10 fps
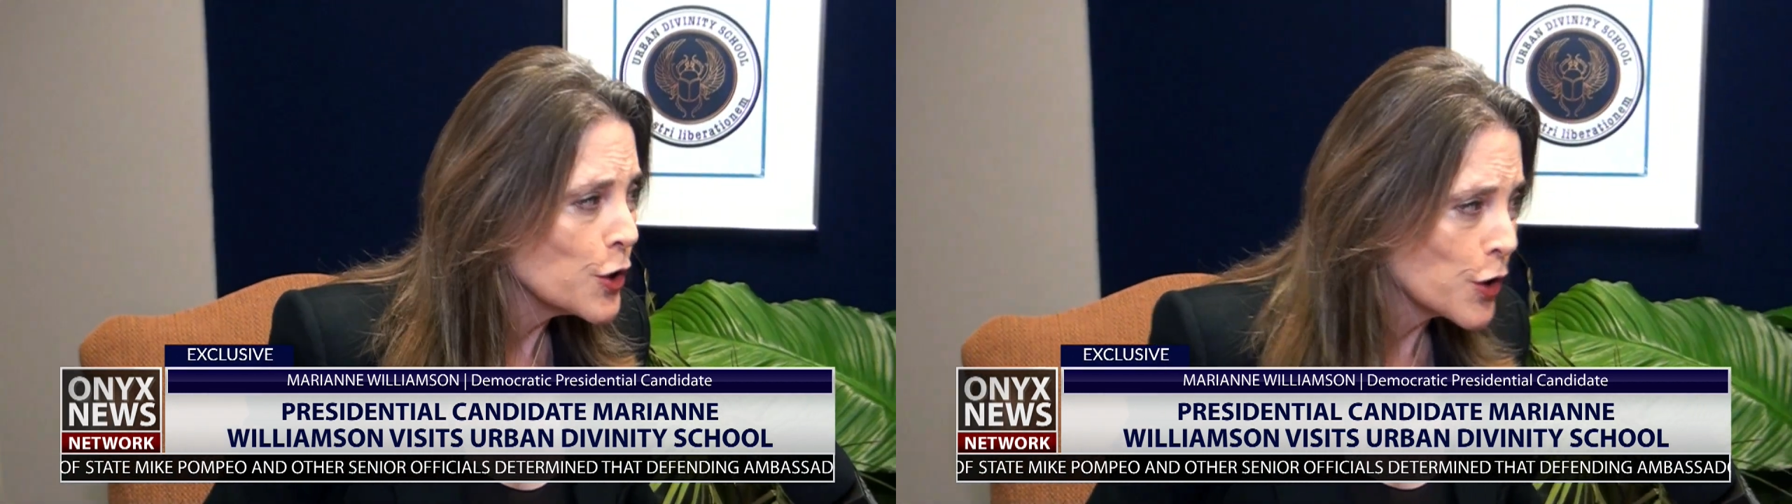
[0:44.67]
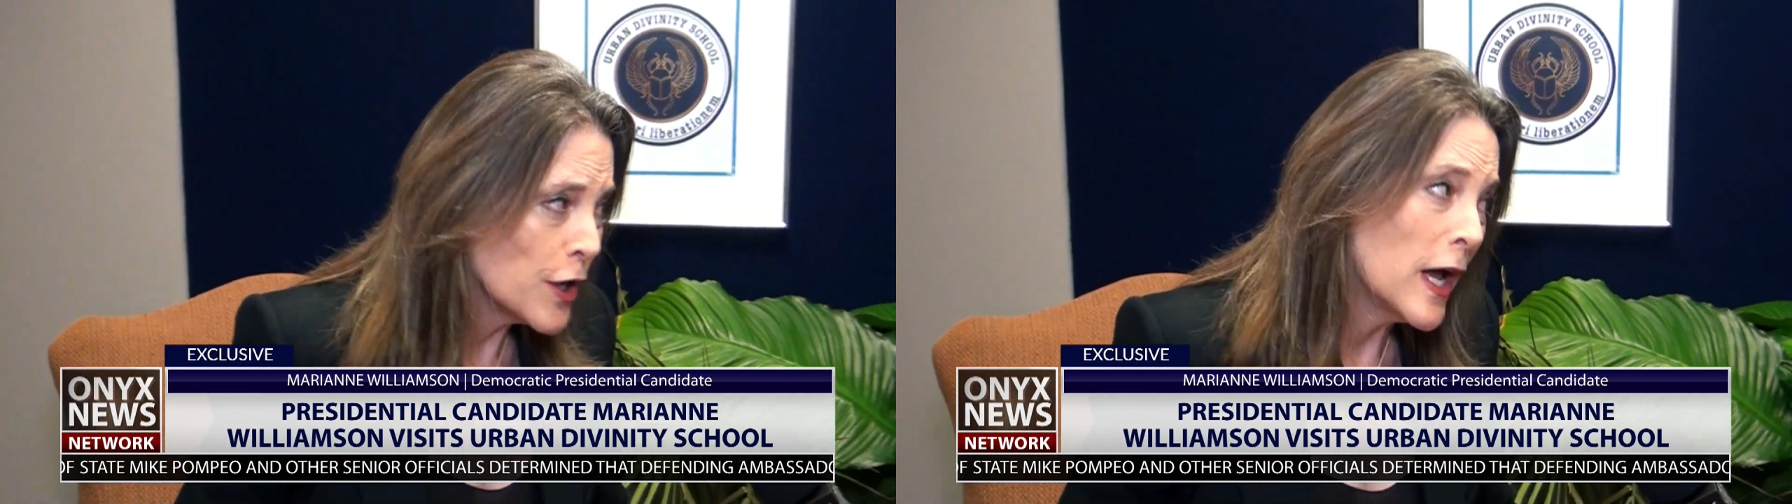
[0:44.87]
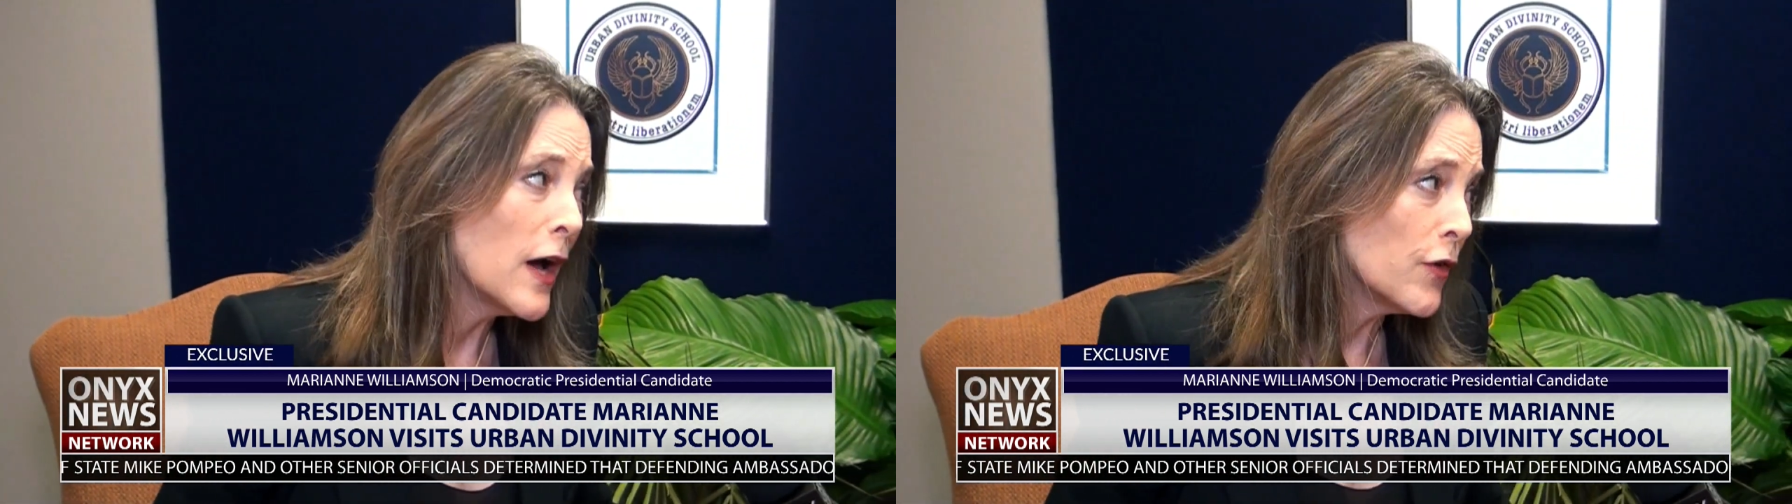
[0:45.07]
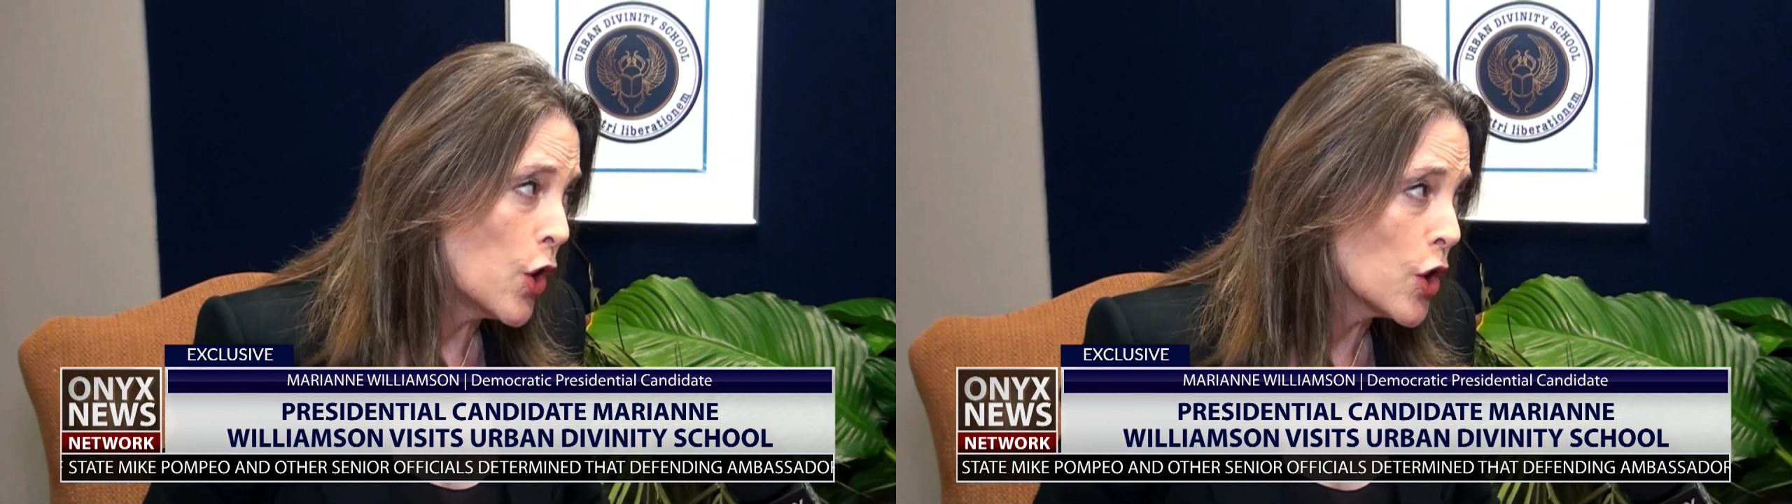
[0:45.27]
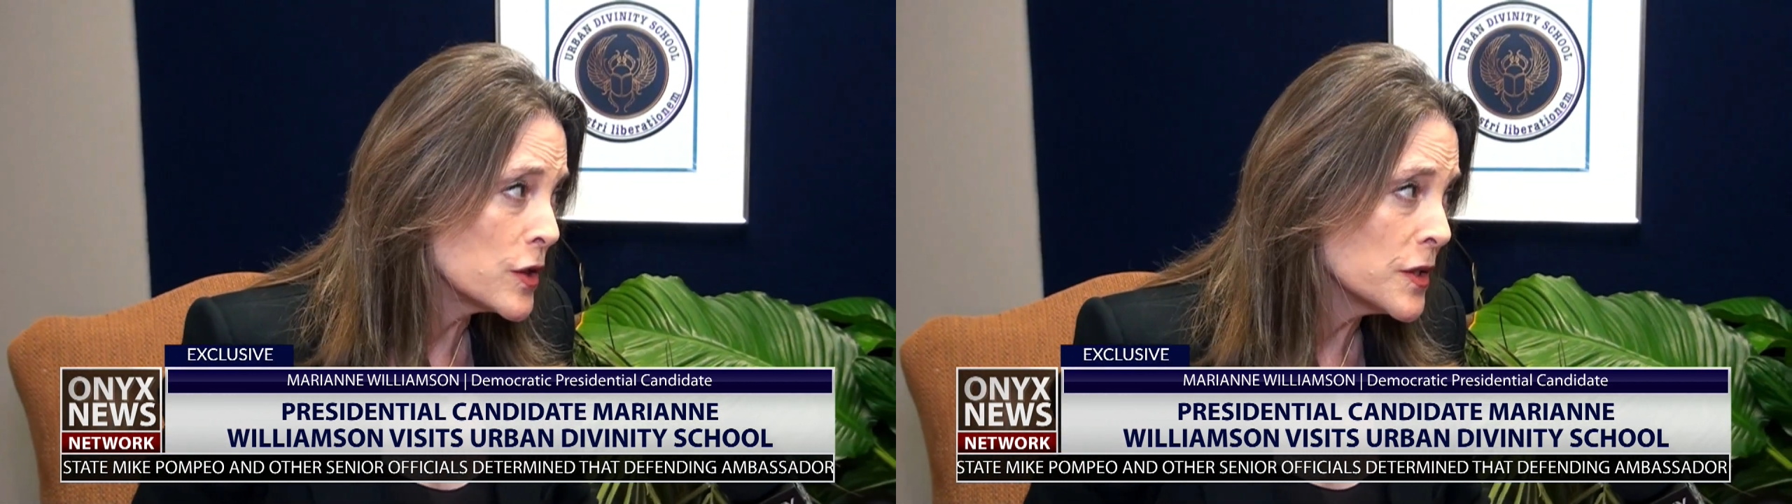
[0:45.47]
they're going to have a
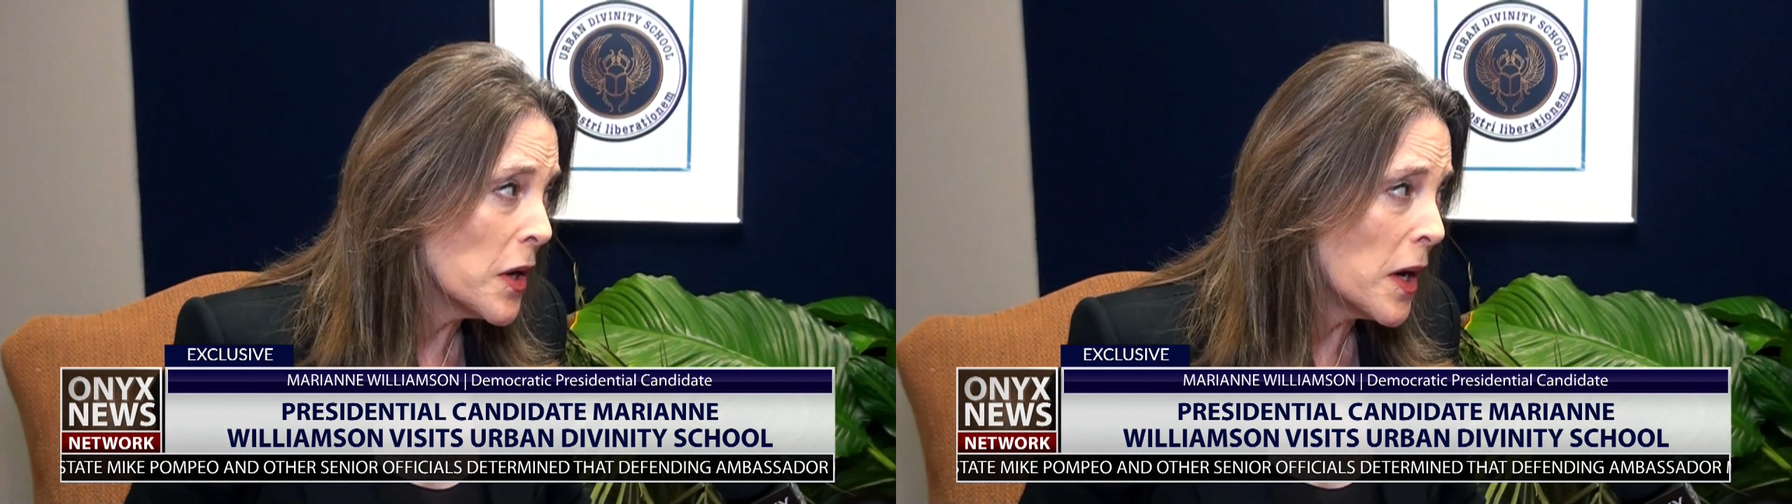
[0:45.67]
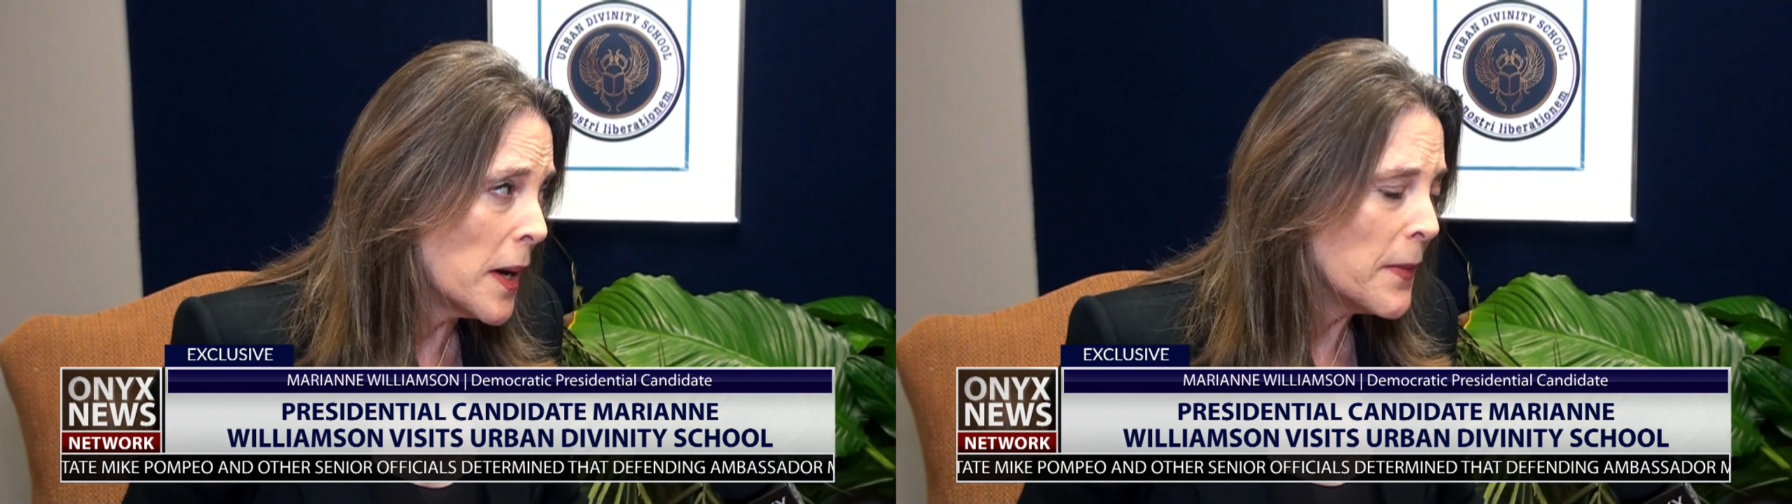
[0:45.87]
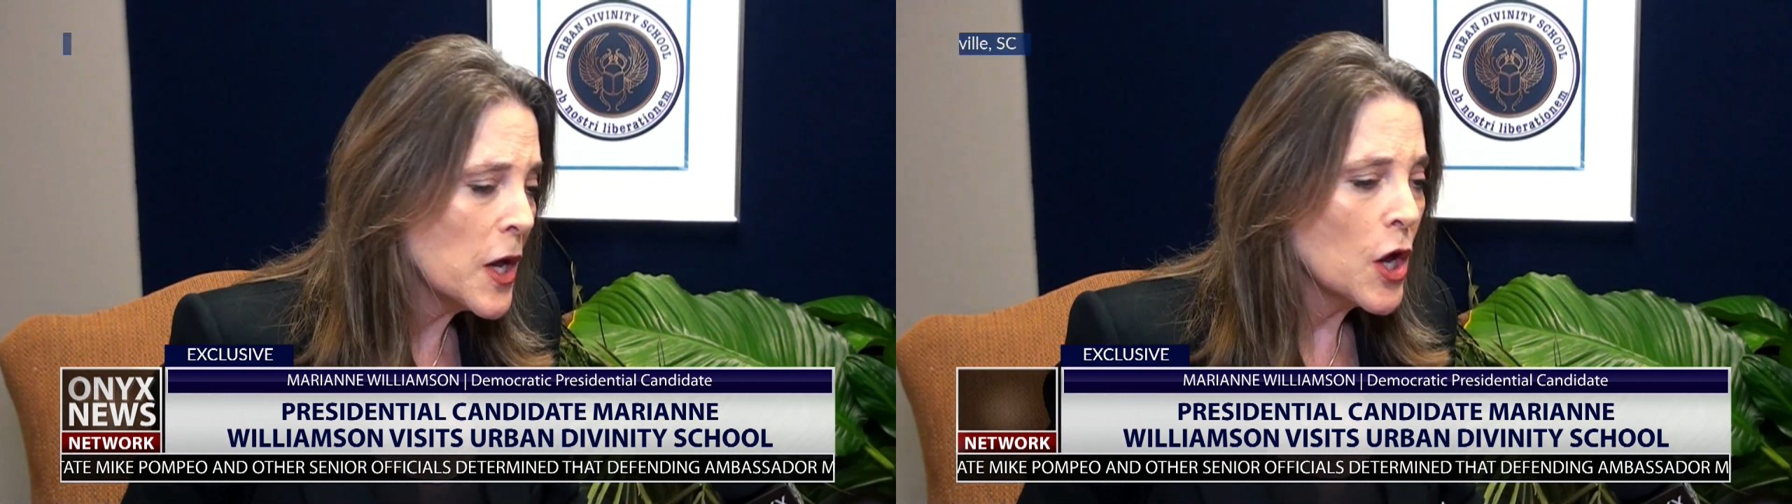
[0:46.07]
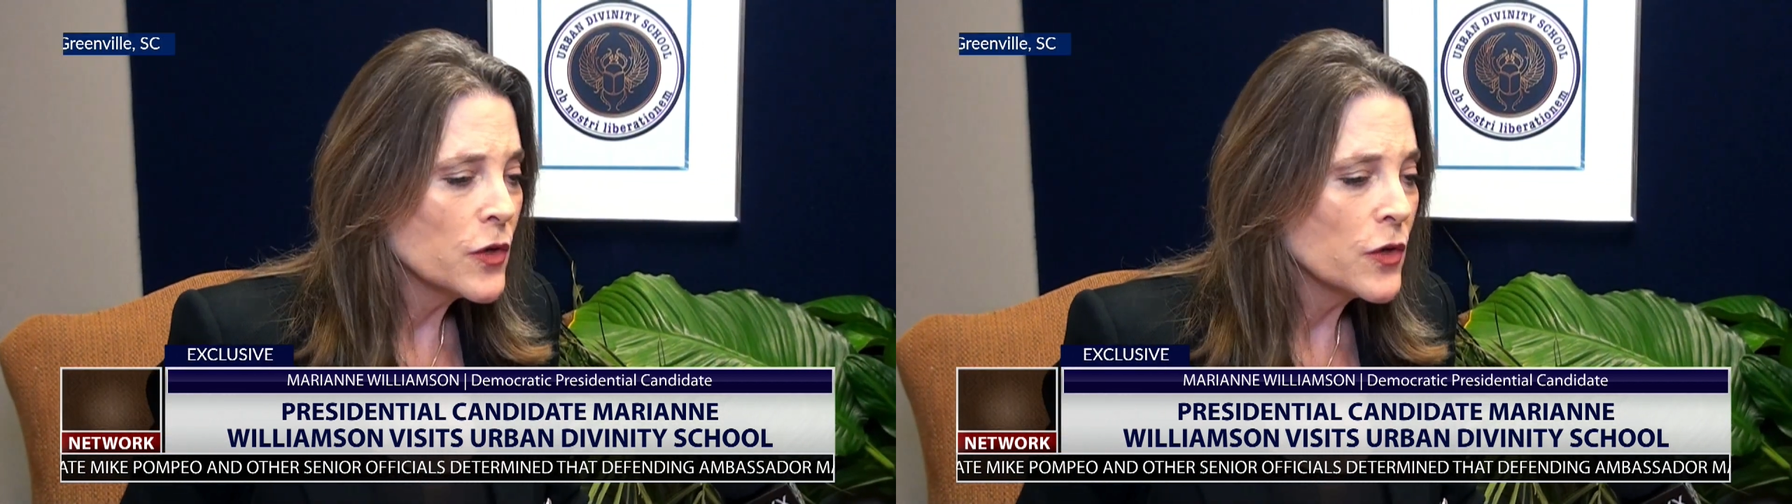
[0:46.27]
hard time.